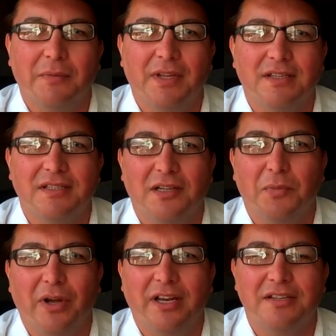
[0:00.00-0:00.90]
From the
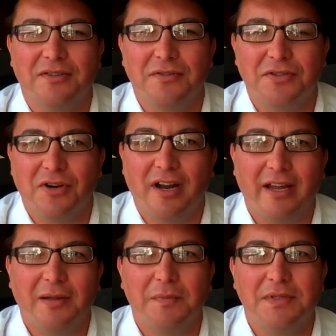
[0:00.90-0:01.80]
Assiniboine and Sioux
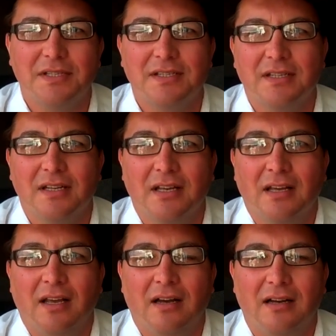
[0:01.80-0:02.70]
tribes,
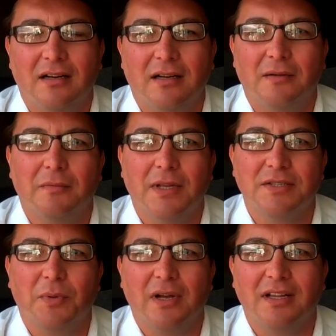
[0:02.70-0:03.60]

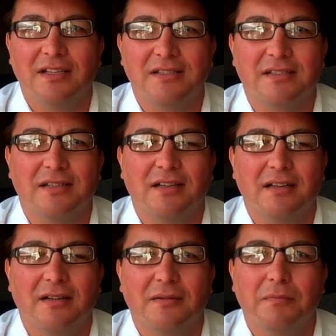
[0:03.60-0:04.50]
as well as
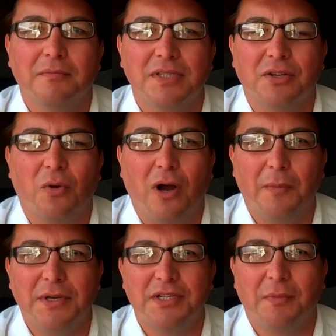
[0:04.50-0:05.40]

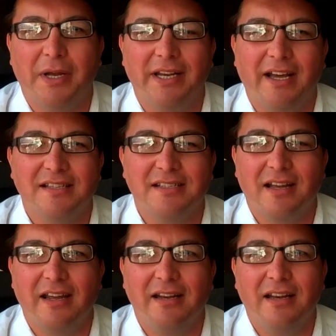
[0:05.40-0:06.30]
Suquamish on my dad's
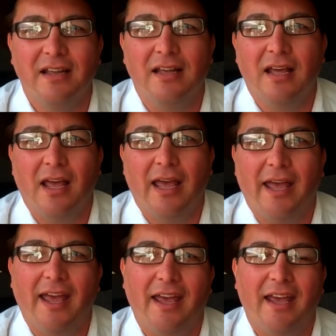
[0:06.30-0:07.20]
side.
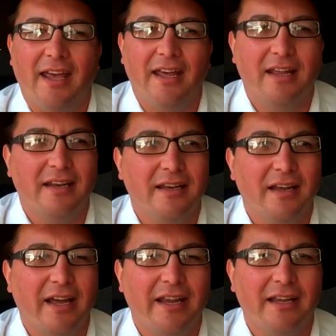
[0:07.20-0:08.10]

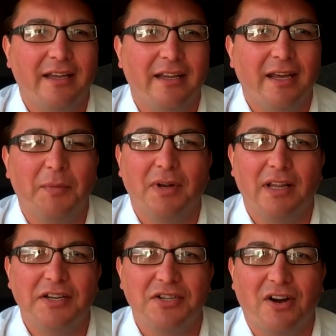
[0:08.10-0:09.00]
And I am
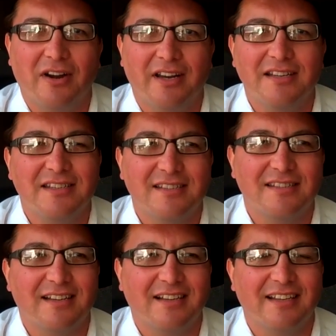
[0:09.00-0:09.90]
a ledger
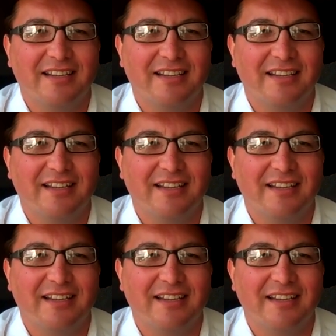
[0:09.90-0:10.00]
artist.